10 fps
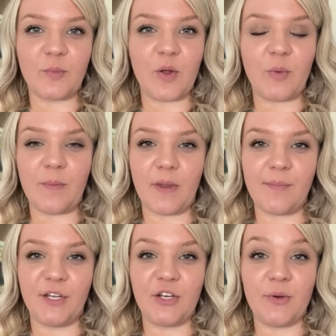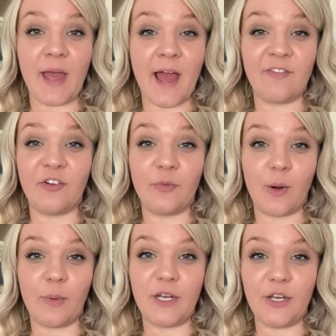We wouldn't be able to do half of
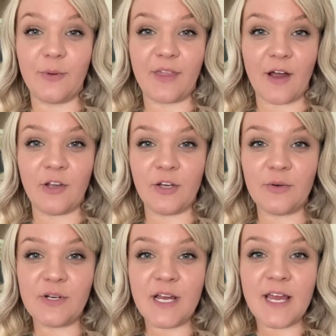what we do without you.